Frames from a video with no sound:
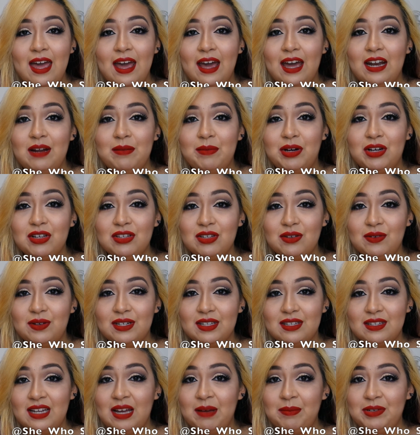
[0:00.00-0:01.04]
And I'm also on
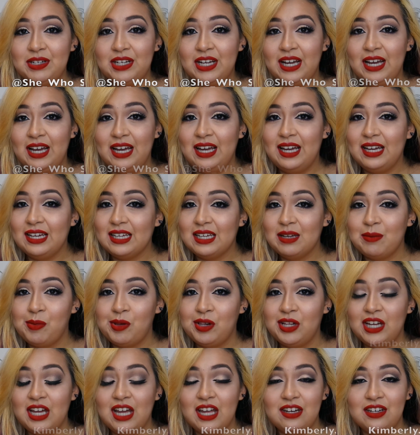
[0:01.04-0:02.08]
Snapchat at
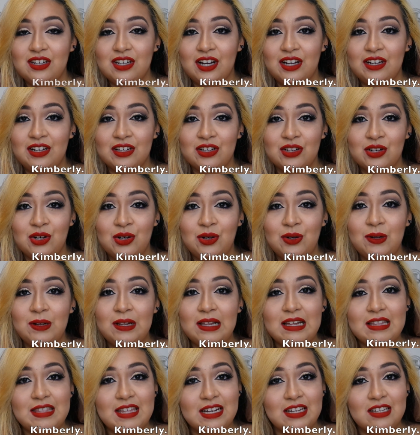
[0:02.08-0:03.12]
kimberly.nicole.
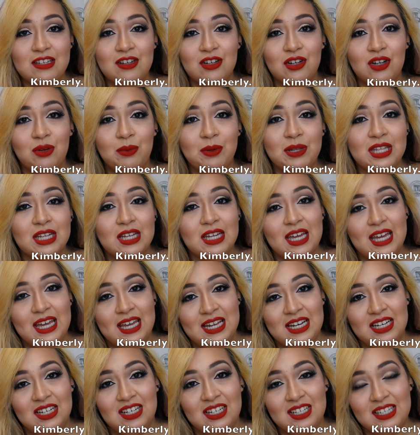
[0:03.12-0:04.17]
That's Nicole with a K,
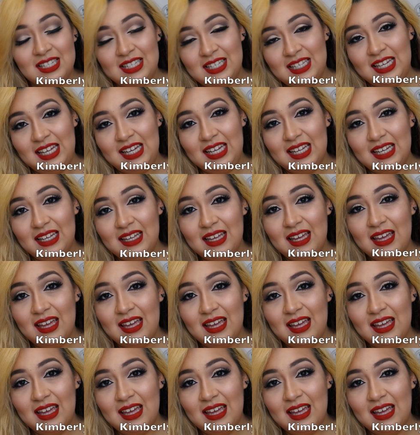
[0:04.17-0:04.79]
not a C.